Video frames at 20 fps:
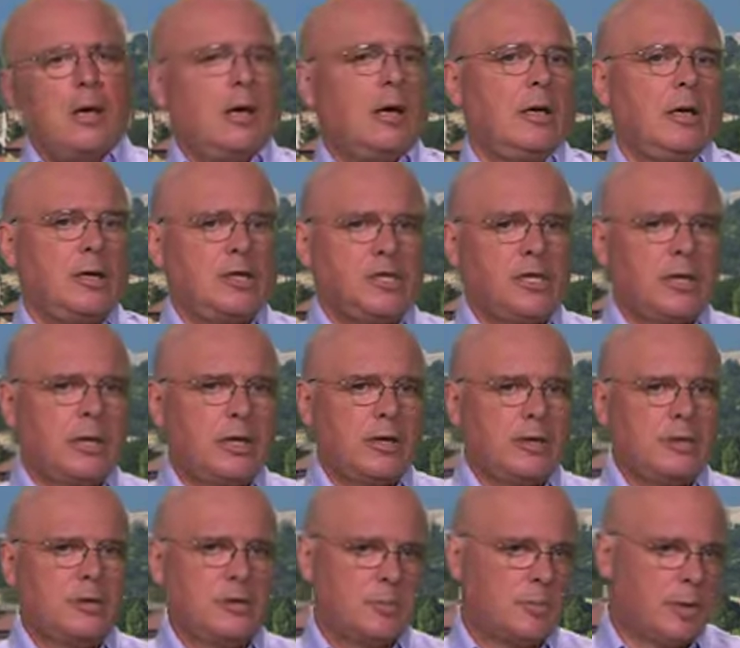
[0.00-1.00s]

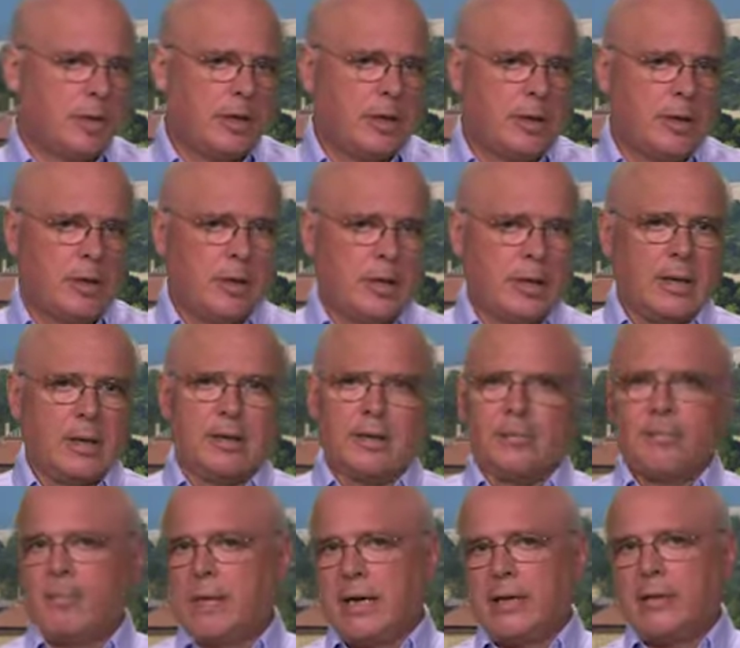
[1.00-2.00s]
Initially, spin and the
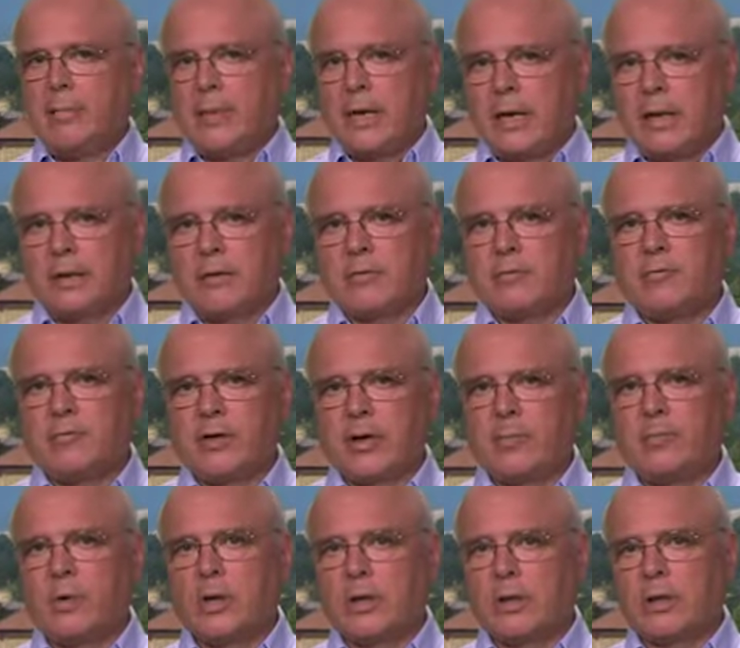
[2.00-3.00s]
mathematical
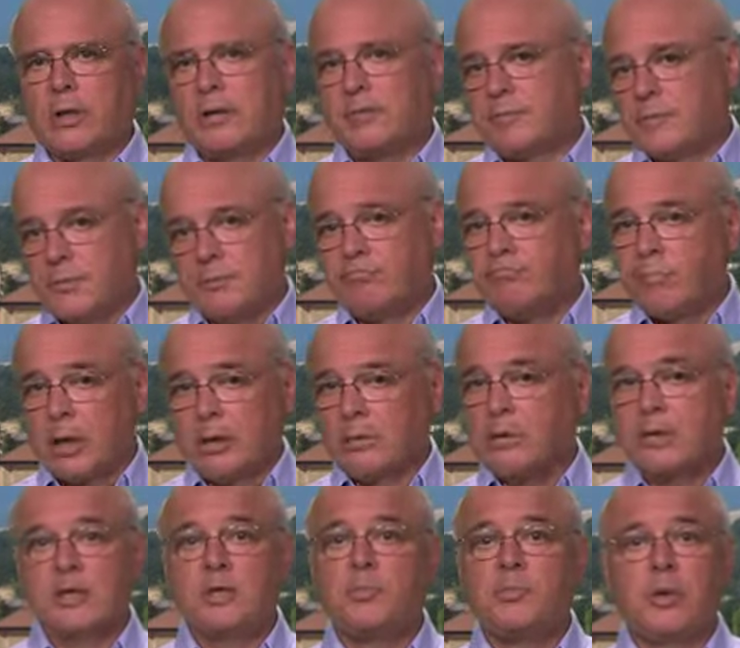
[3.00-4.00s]
framework of the
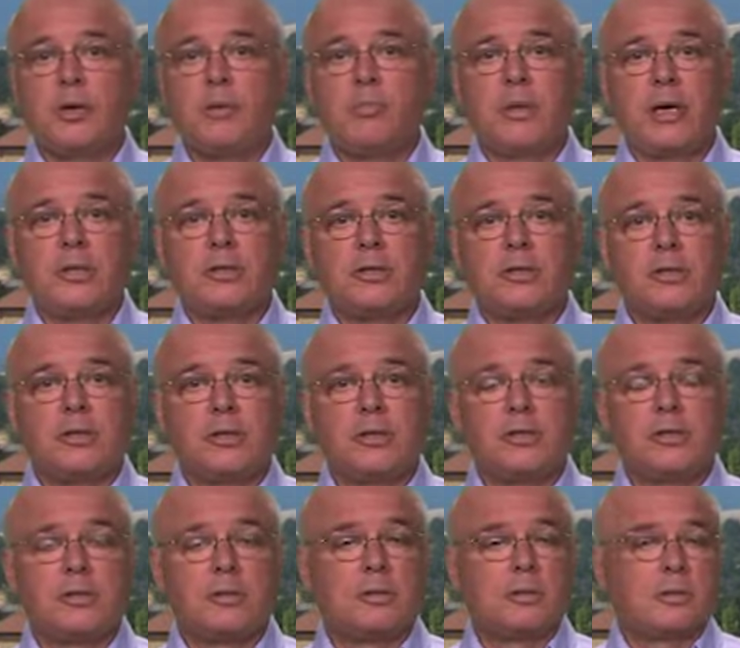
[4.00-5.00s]
Pauli spin
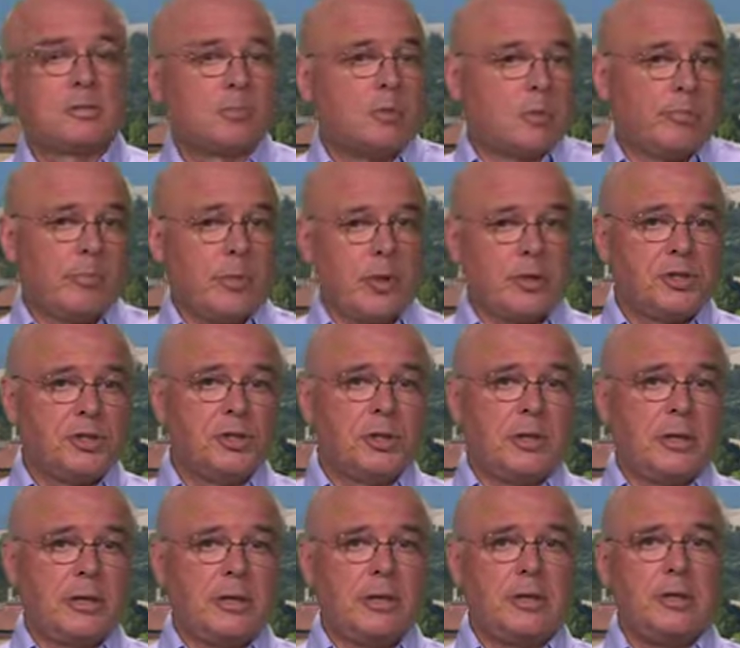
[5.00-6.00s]
matrices were
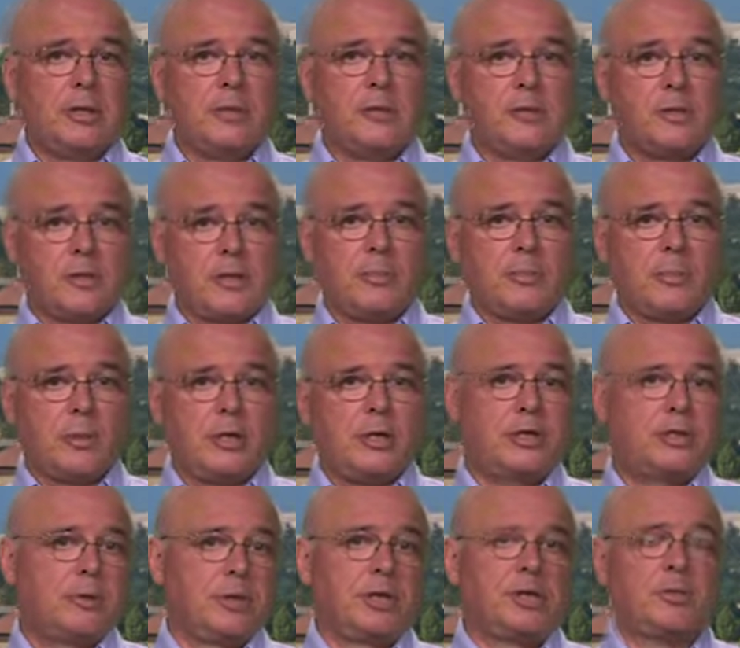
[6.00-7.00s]
postulated simply
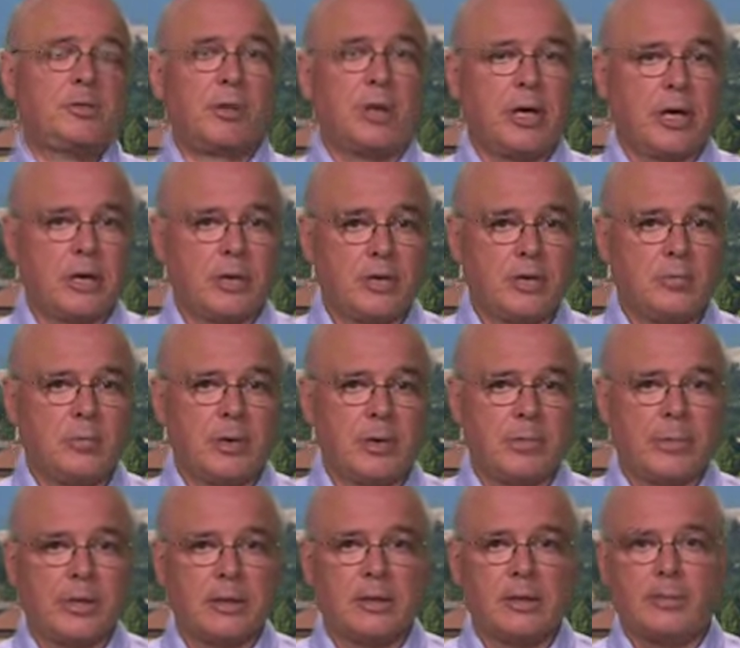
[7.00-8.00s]
to explain
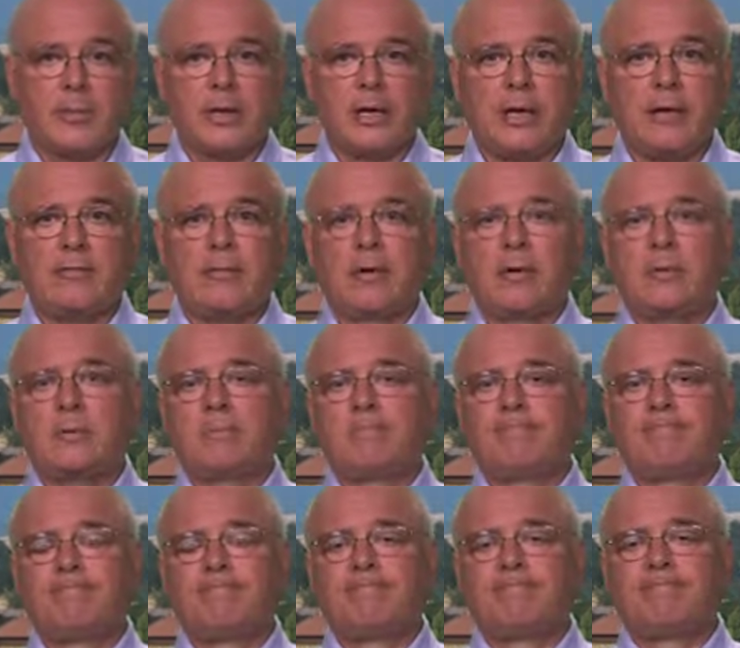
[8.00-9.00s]
experimental behavior.
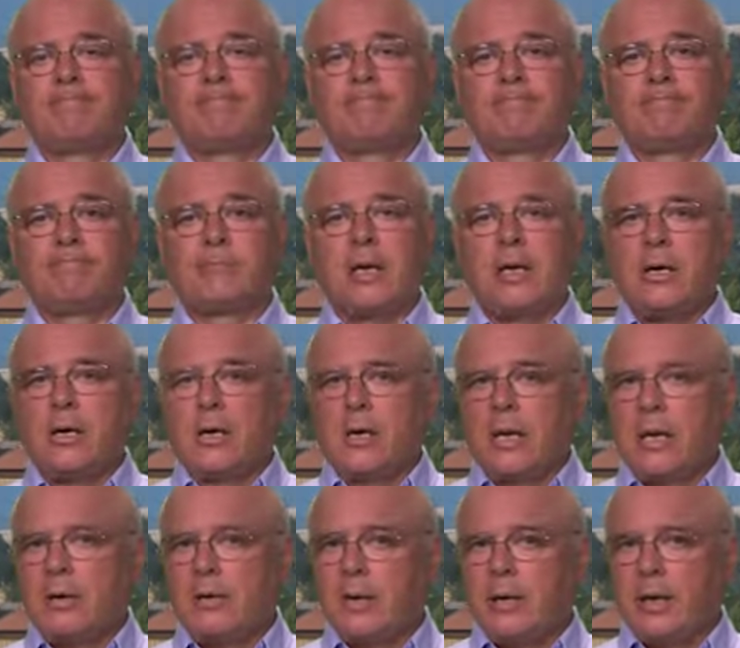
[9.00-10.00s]

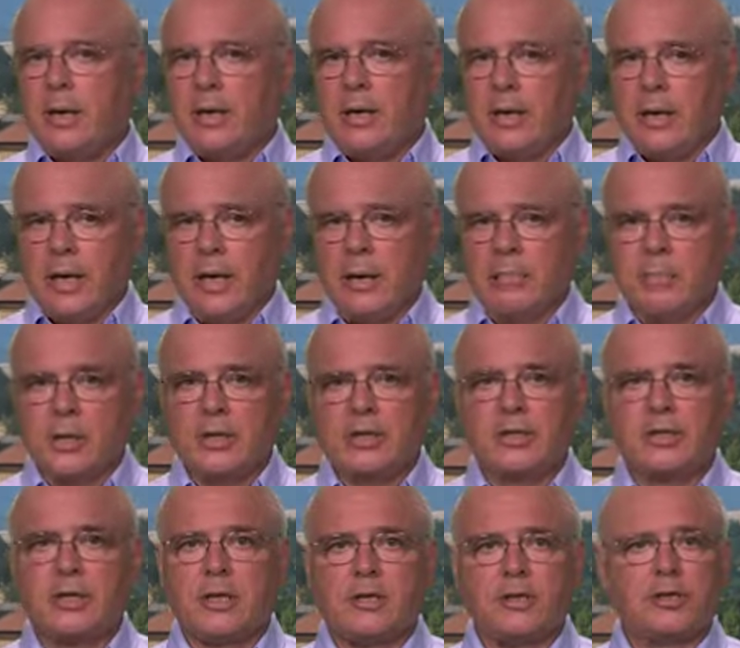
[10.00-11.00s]
Now, it
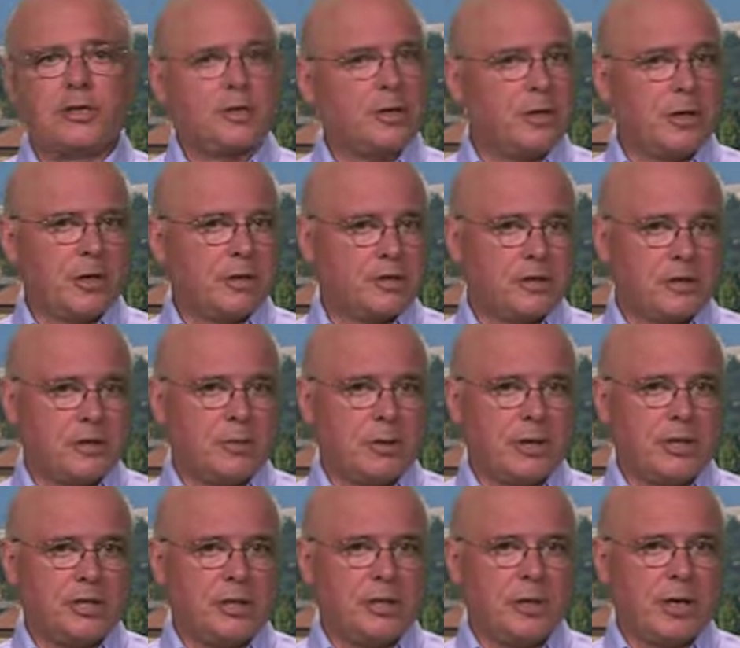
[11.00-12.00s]
happens that Schrödinger's
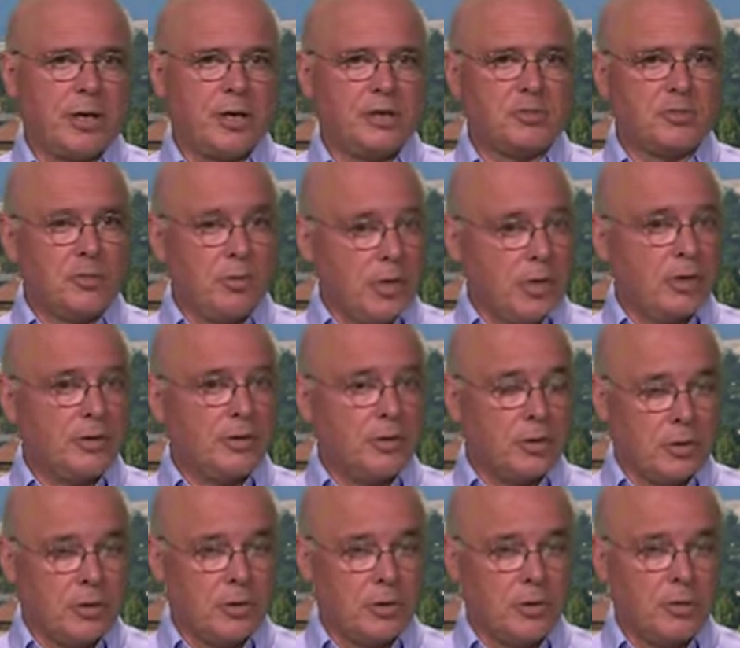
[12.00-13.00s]
equation is well
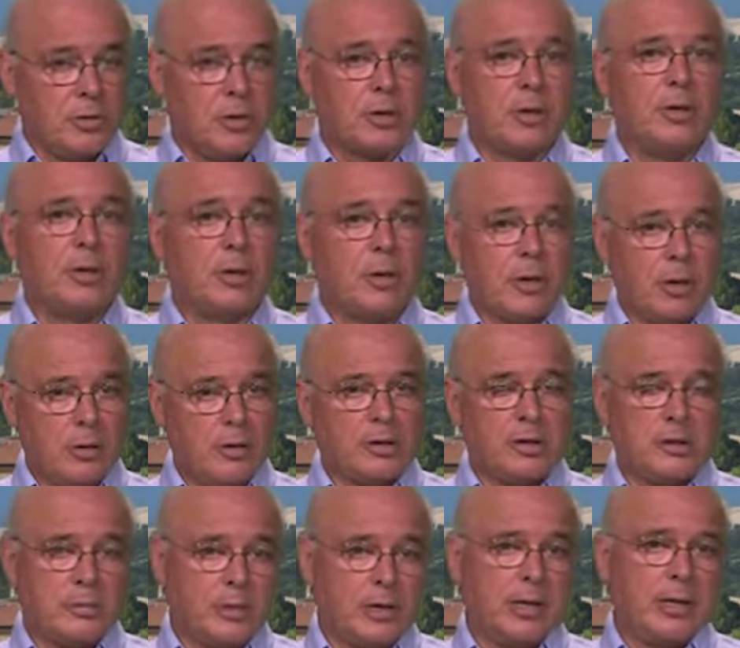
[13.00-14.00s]
known not
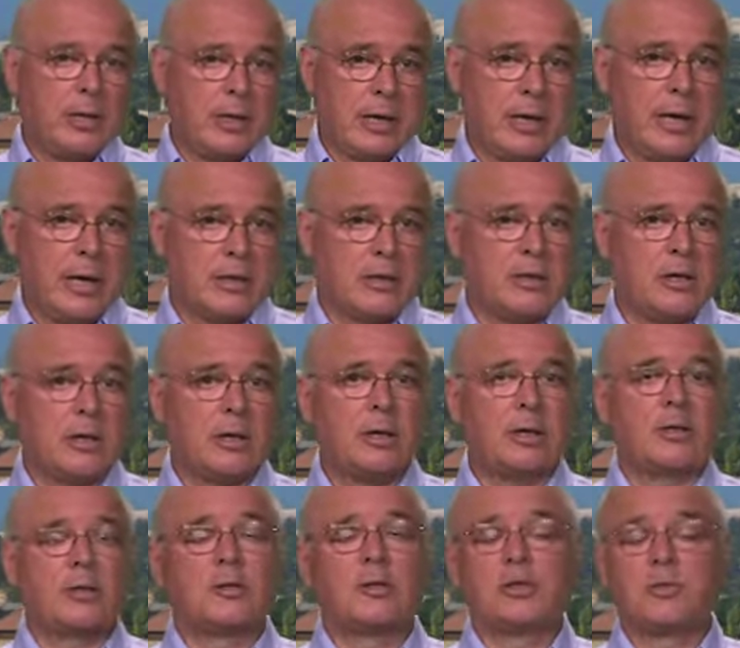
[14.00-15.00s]
to be correct
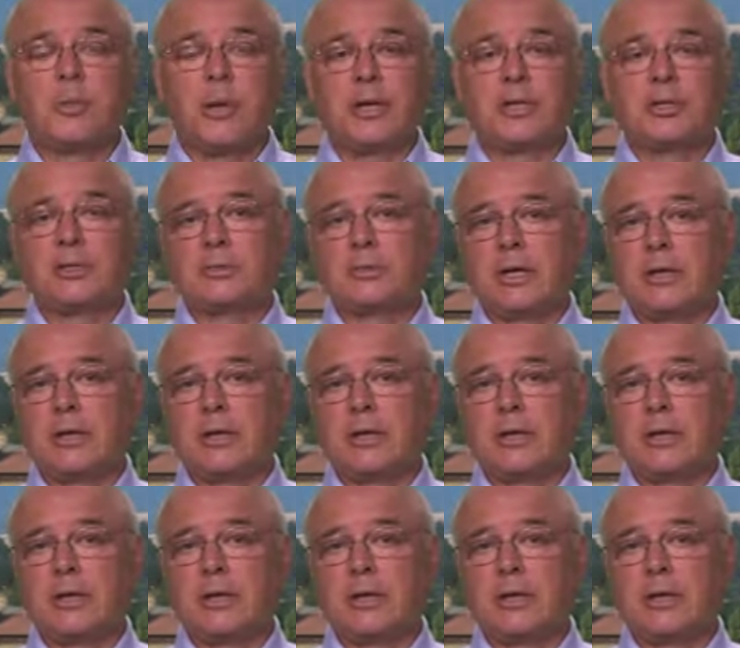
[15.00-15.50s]
under special